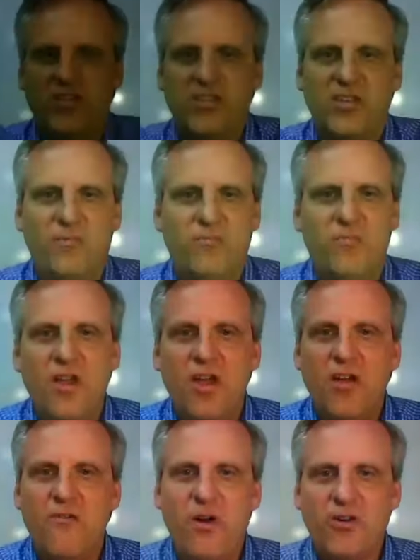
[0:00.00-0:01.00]
some
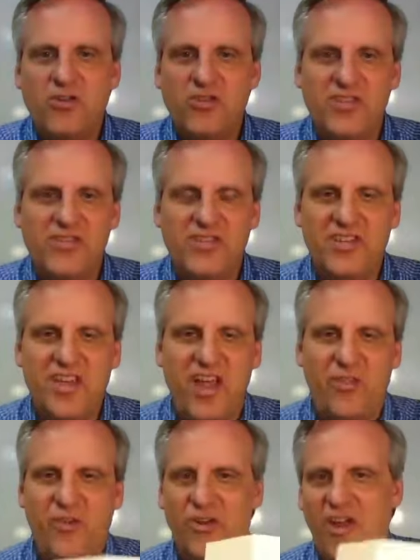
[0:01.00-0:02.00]
functions
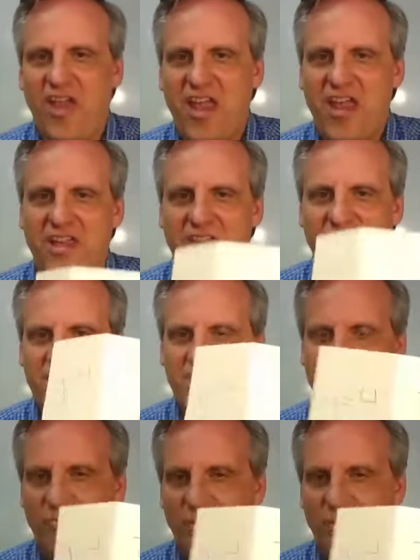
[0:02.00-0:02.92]
together and some